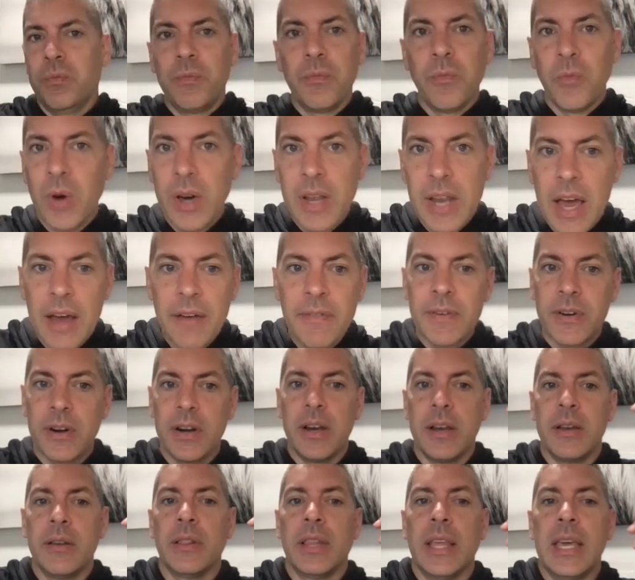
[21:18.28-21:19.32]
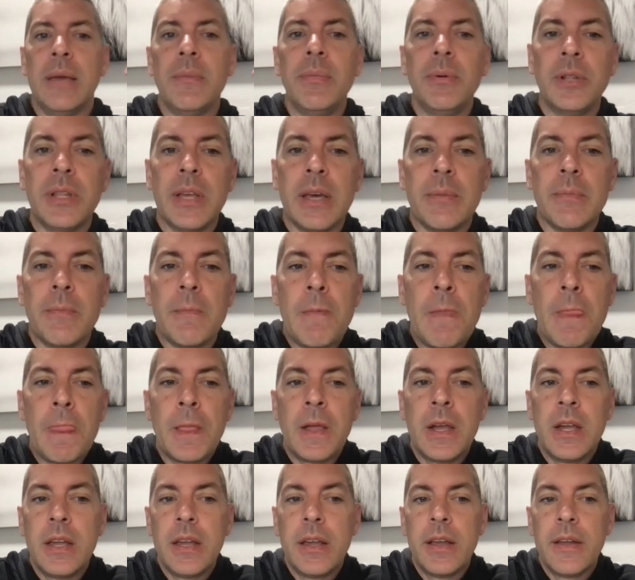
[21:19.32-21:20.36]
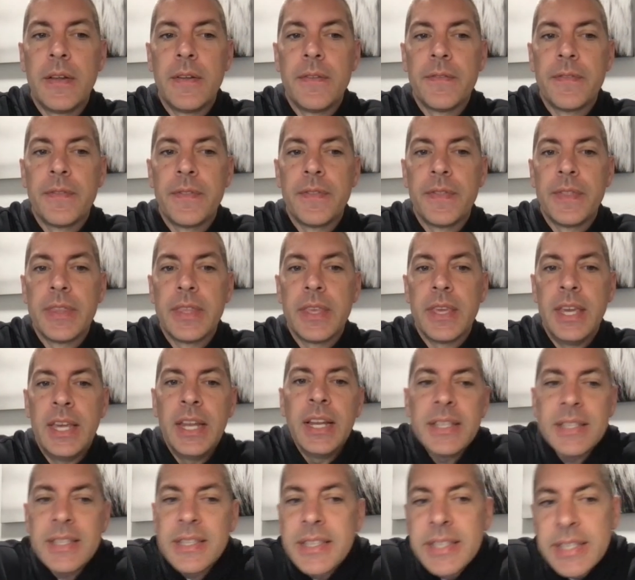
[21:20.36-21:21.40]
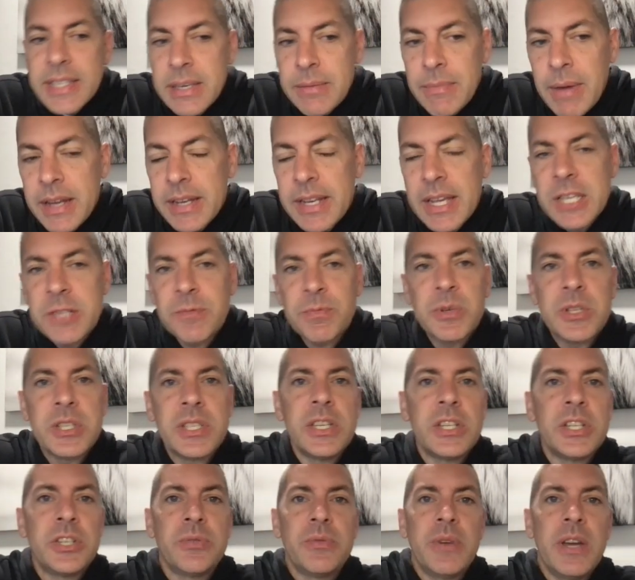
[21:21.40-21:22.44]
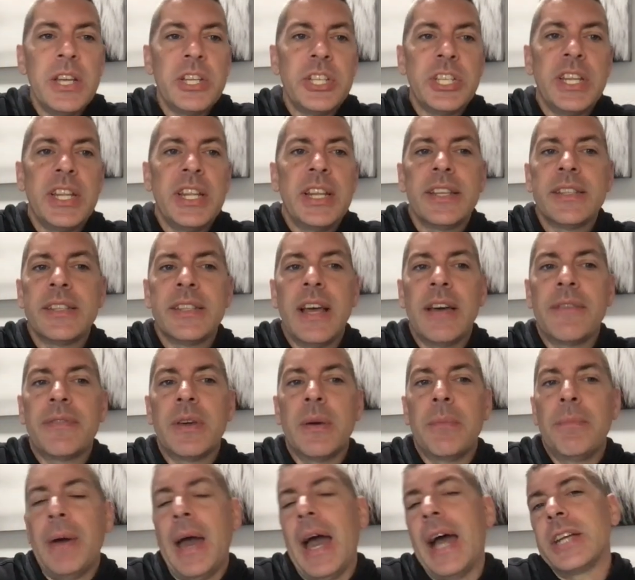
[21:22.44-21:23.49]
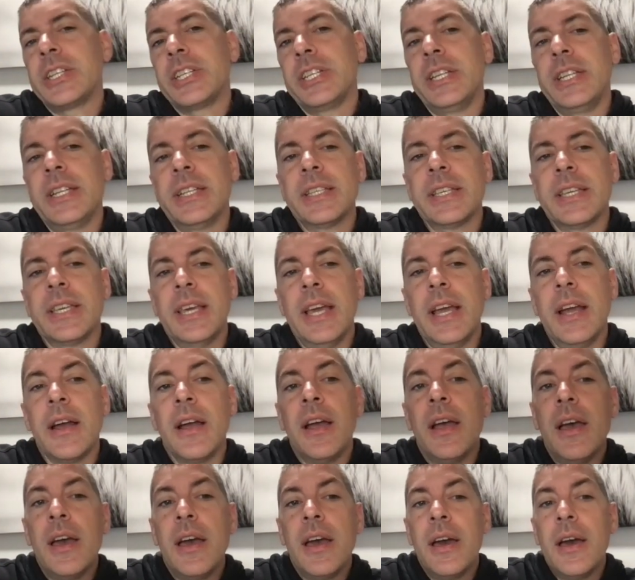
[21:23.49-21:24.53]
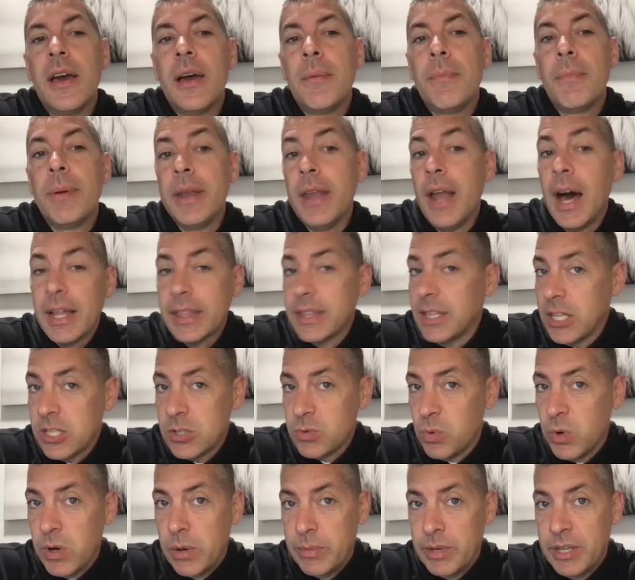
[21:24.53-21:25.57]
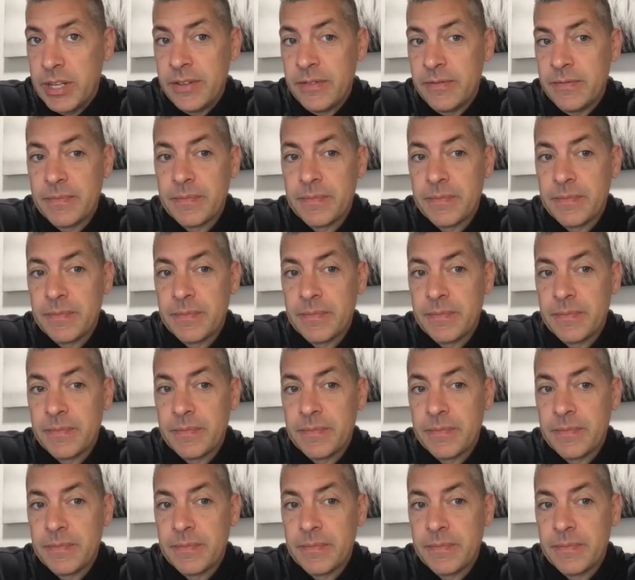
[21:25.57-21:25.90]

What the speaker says: whatever and label him. He doesn't see my desperate situation. He doesn't have compassion. He doesn't care. But not this woman.